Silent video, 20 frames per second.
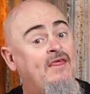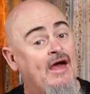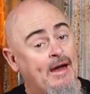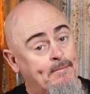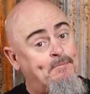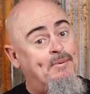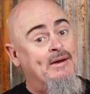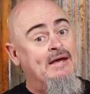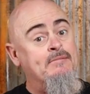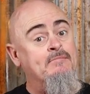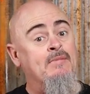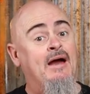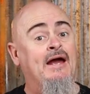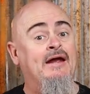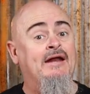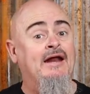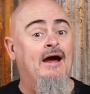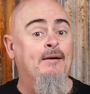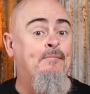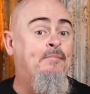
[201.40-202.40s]
That being
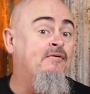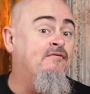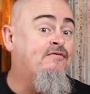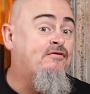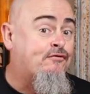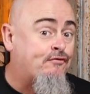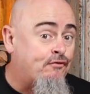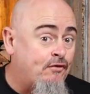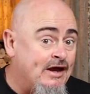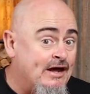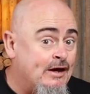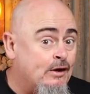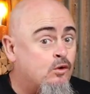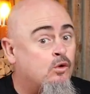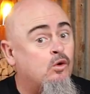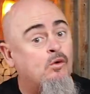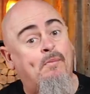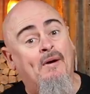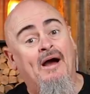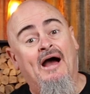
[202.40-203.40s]
made up of three
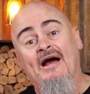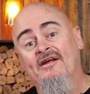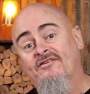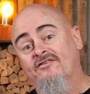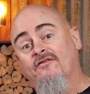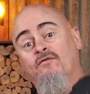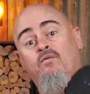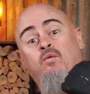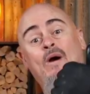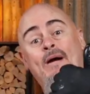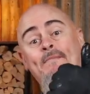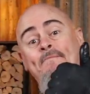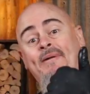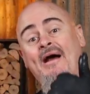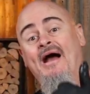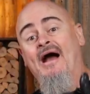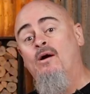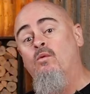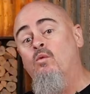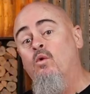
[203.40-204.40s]
equal parts of one
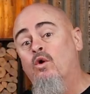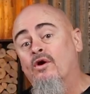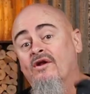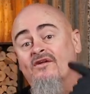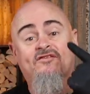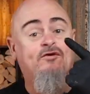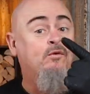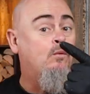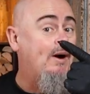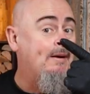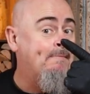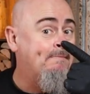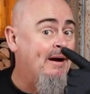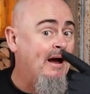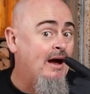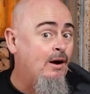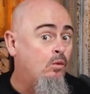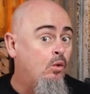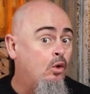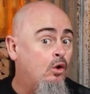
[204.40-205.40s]
part water to one
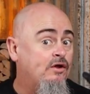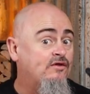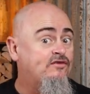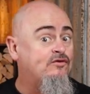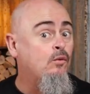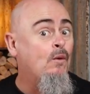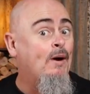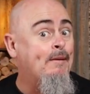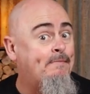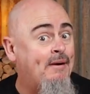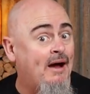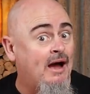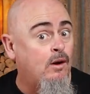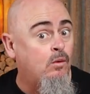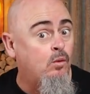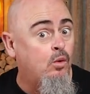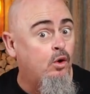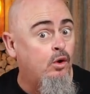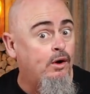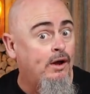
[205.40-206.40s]
part water to one part
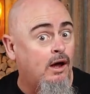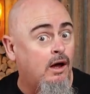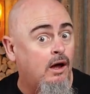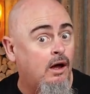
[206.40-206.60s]
water.